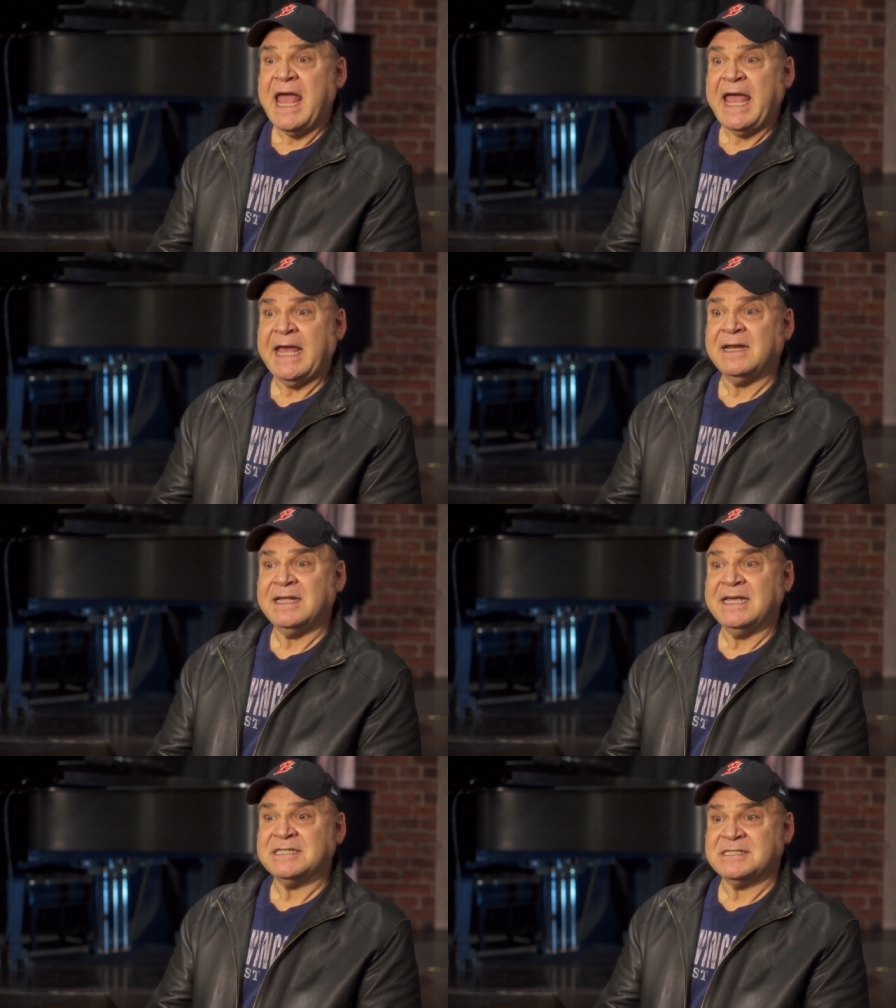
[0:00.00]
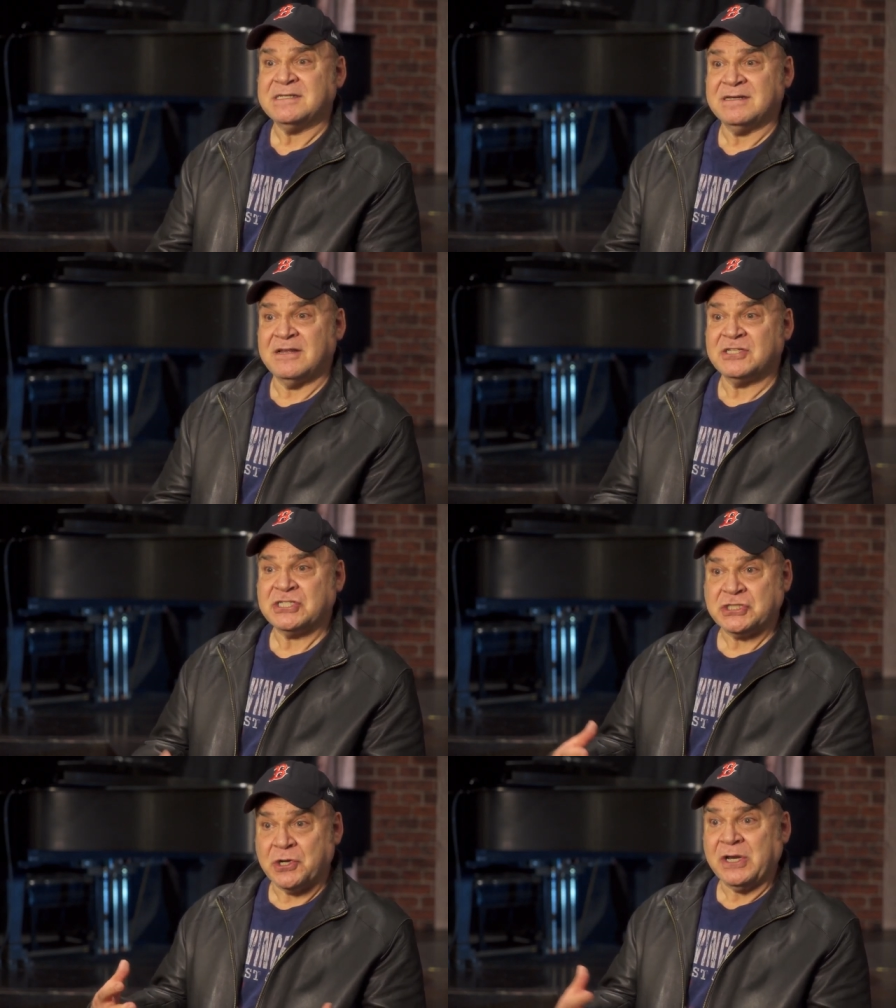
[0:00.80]
and it's
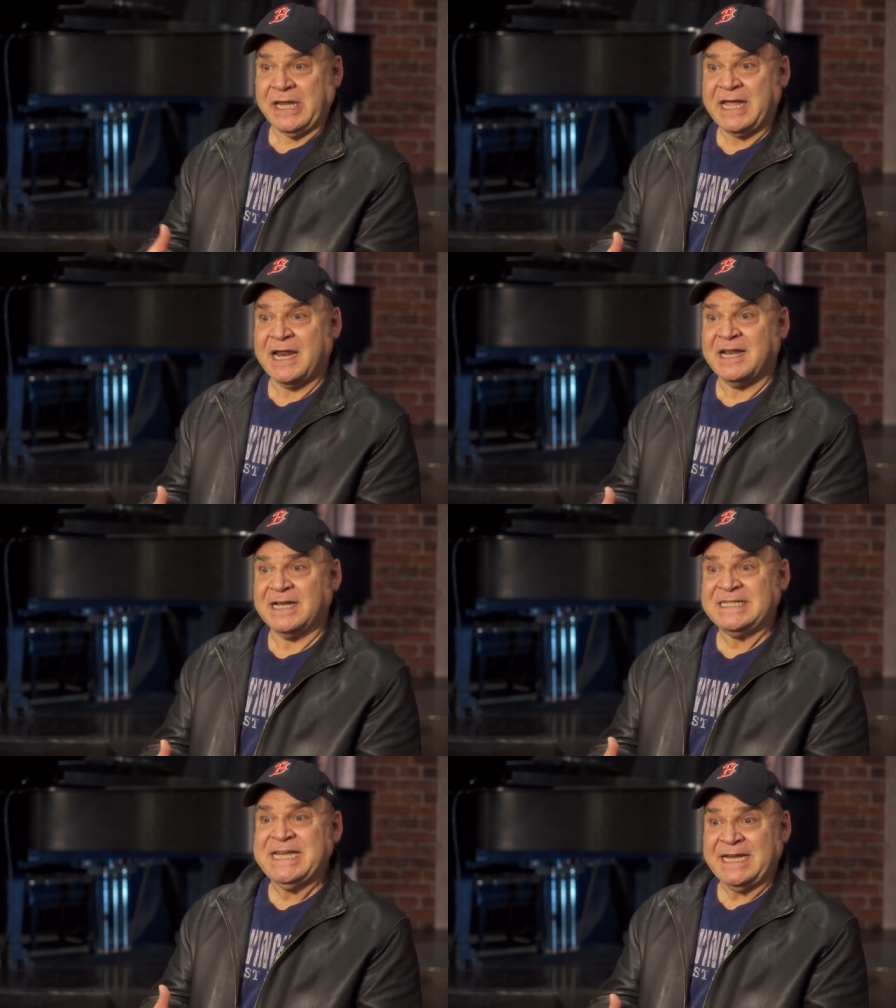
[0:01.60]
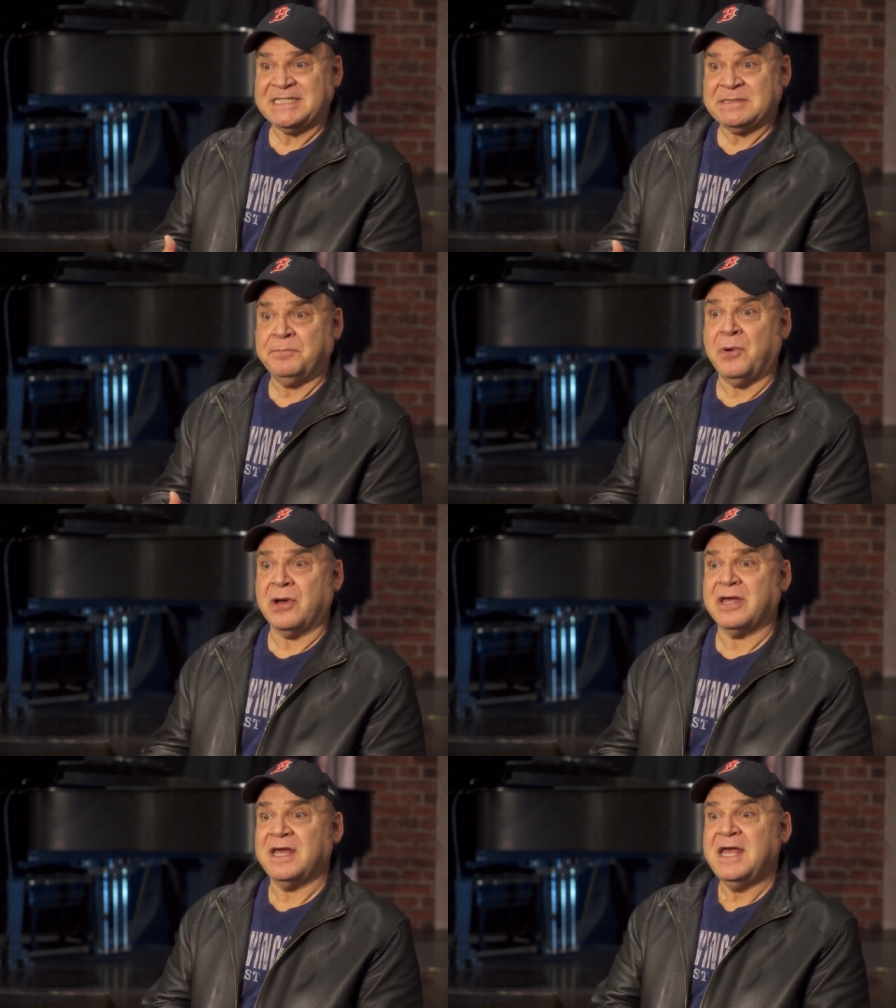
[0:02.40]
certainly got a dense
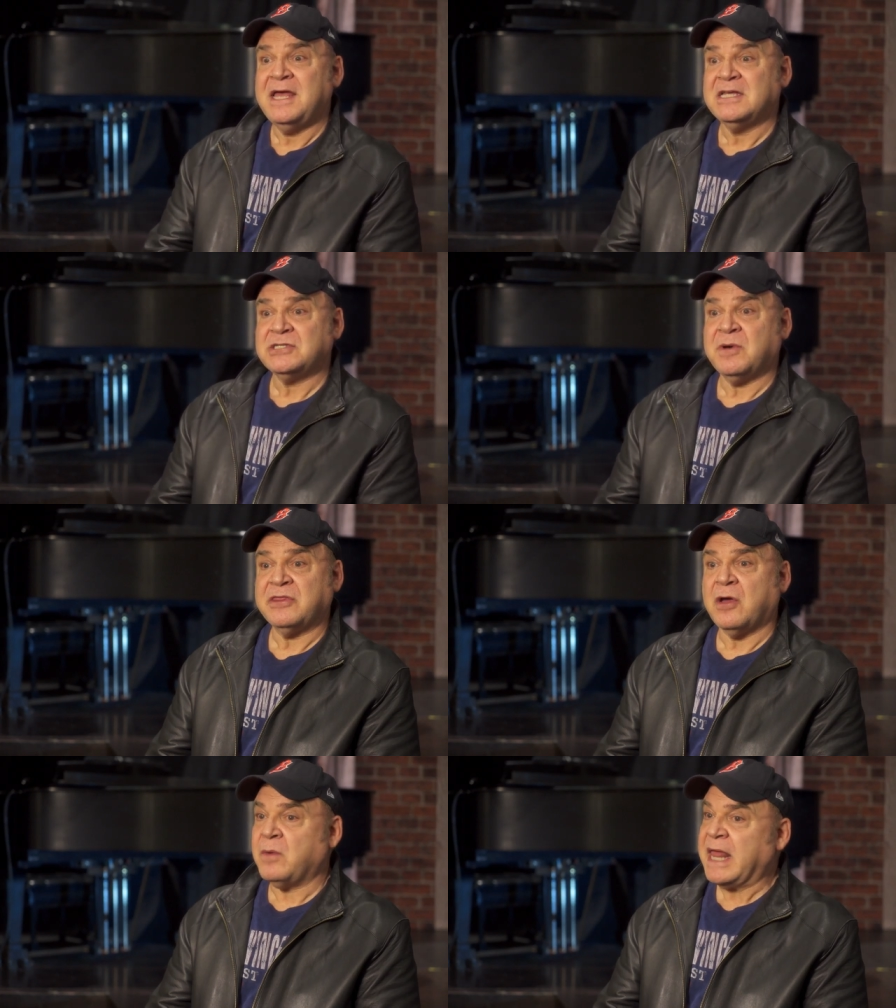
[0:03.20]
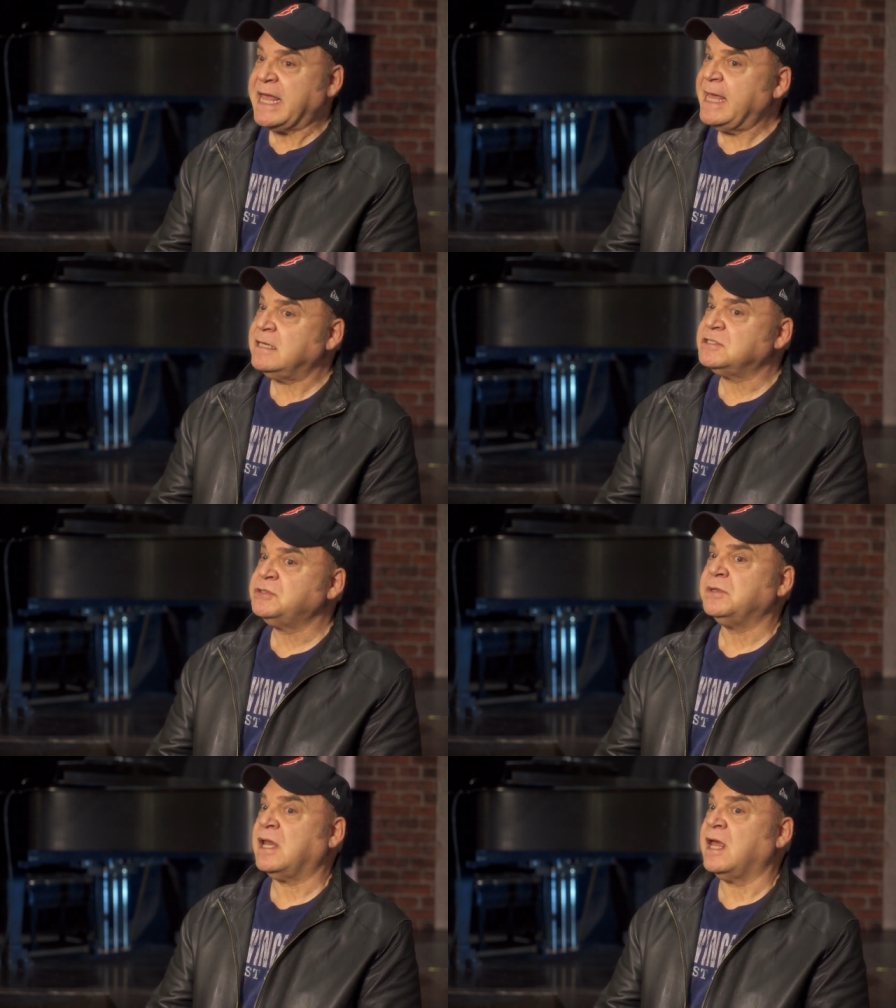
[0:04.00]
book. So I thought, well, I can't
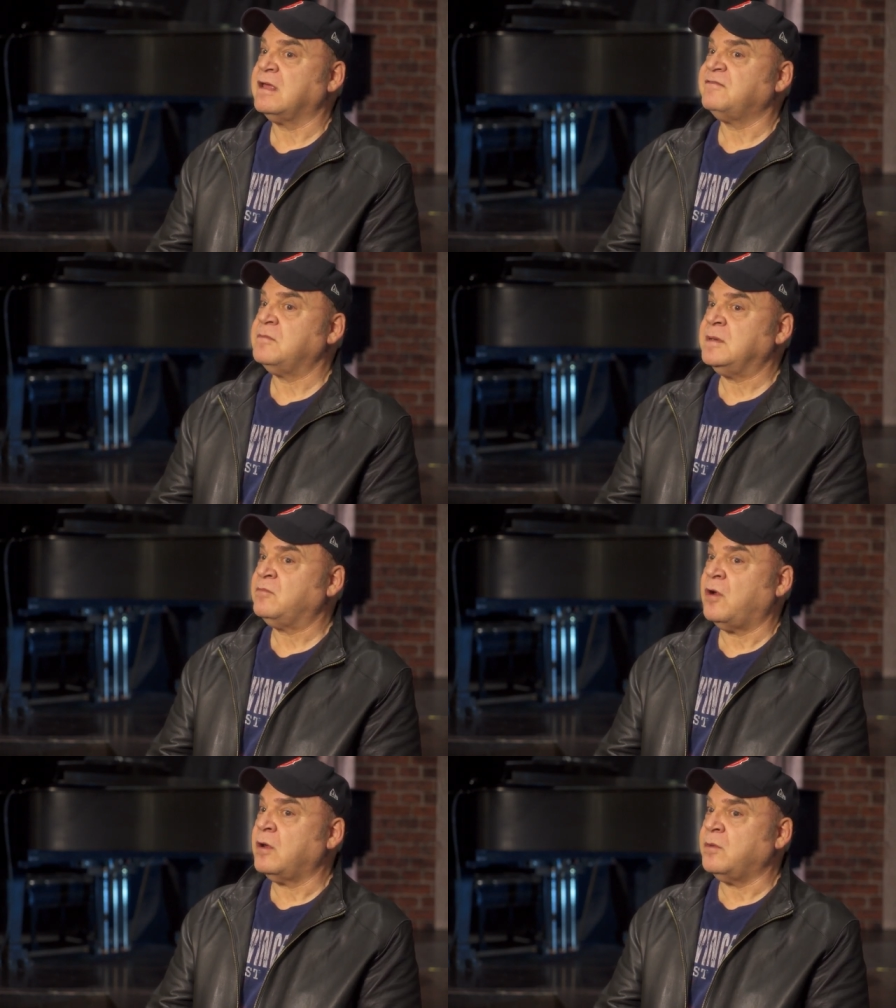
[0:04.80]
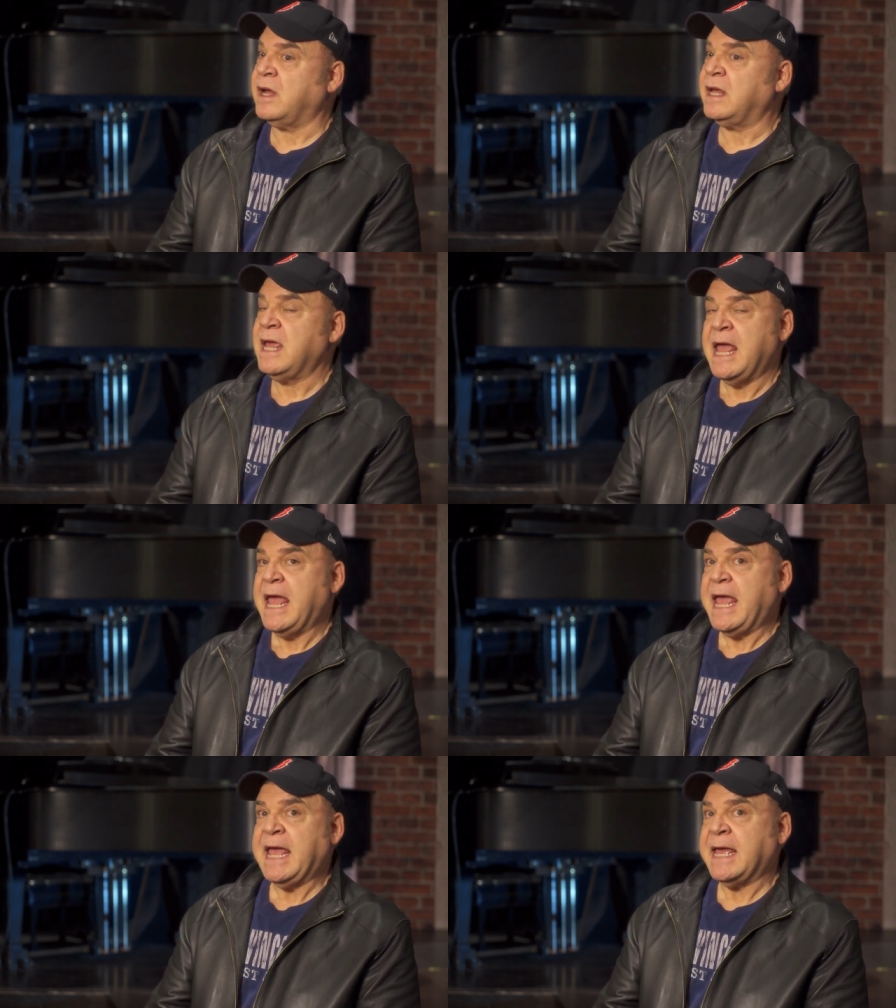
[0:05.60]
do it like Forbidden Broadway,
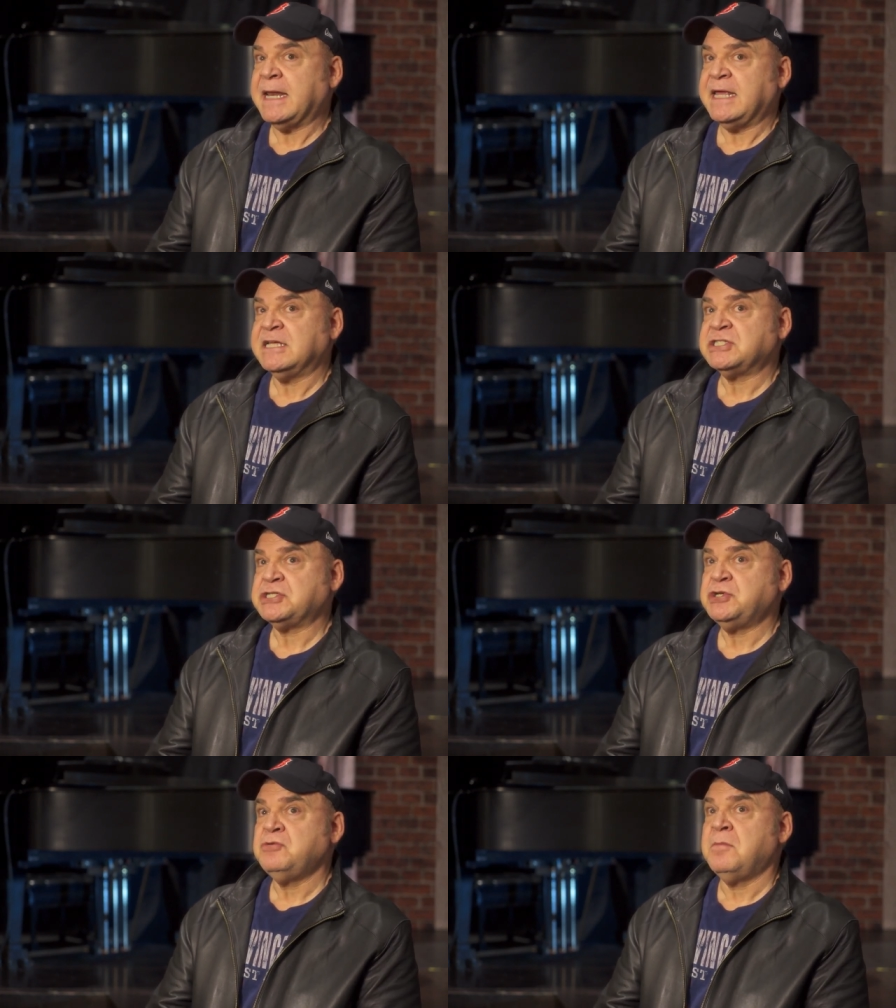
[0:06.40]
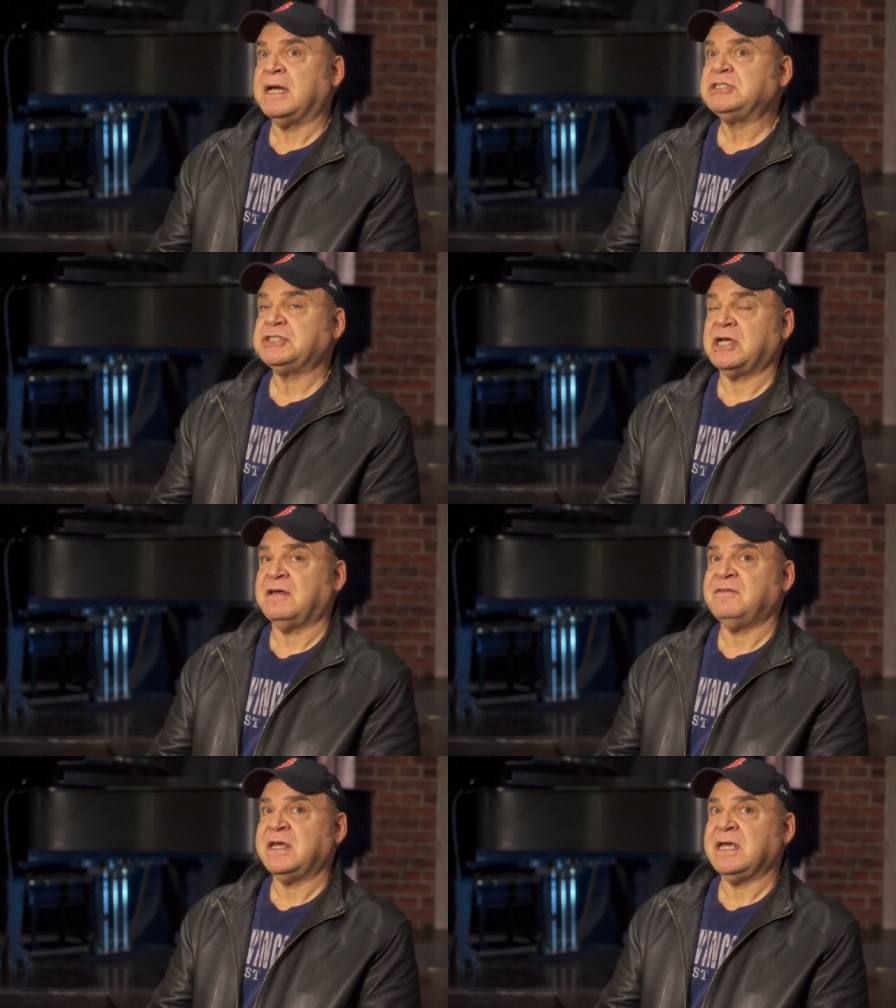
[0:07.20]
and it's too much
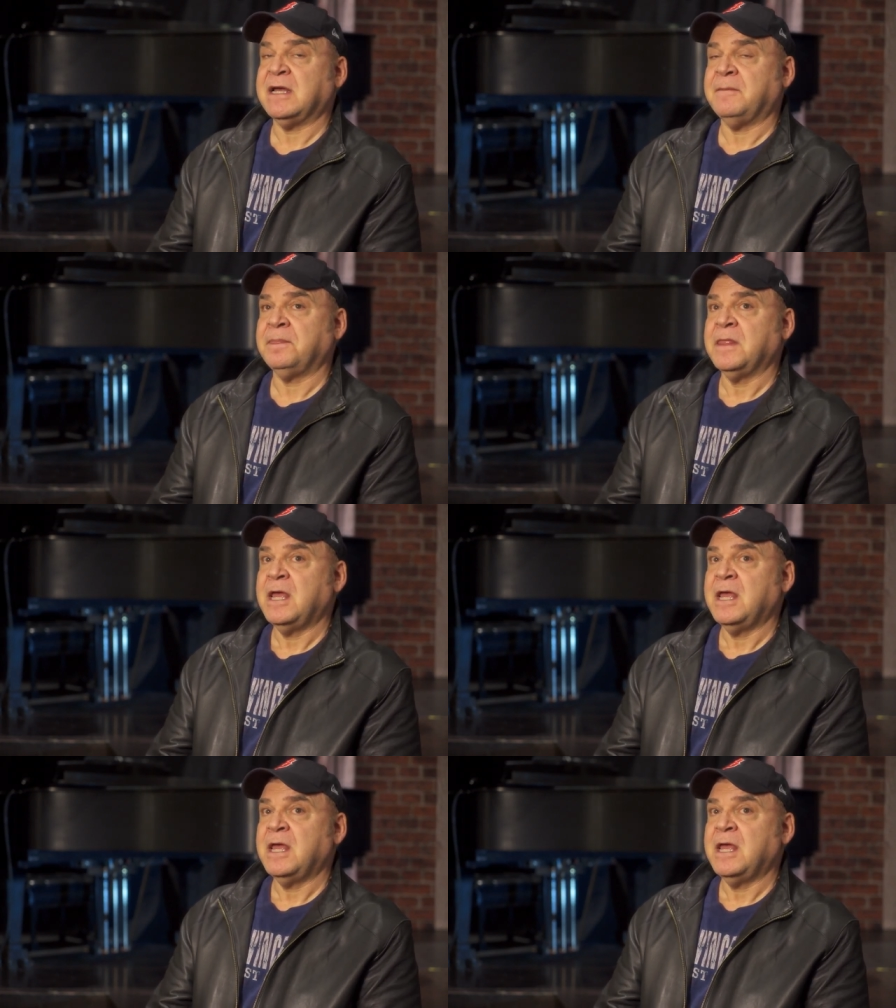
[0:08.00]
of a um,